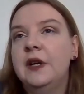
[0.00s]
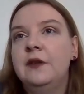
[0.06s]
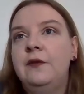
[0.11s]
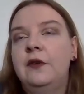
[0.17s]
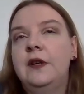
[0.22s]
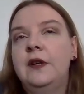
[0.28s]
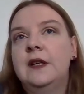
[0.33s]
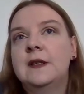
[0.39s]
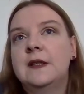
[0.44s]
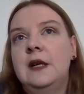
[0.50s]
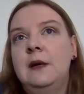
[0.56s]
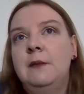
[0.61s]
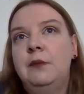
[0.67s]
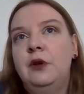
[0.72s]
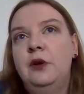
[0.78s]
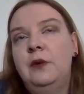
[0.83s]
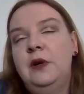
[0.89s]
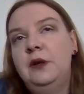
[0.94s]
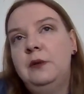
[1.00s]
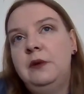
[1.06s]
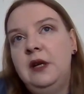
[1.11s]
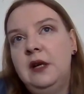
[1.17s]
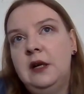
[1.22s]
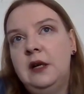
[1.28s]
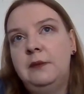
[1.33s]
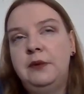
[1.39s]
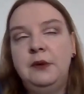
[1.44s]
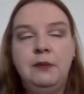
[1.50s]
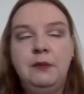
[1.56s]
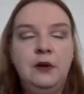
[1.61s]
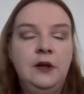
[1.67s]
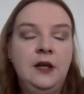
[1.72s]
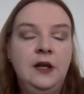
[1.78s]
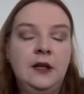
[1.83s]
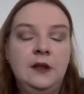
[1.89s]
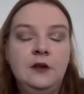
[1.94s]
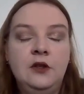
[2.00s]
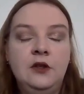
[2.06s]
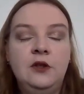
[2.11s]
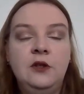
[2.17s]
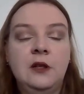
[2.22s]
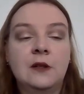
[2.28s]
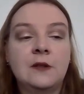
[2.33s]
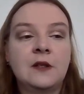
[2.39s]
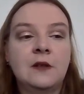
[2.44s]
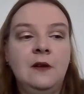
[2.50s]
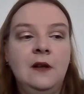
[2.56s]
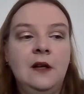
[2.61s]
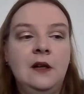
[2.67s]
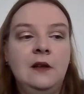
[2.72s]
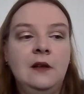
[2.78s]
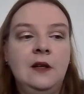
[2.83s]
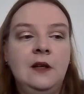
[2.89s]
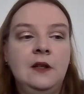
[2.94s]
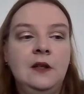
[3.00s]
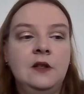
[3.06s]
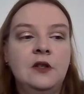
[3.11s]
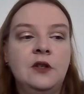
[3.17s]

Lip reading: But for example, when we are preparing a digital scholarly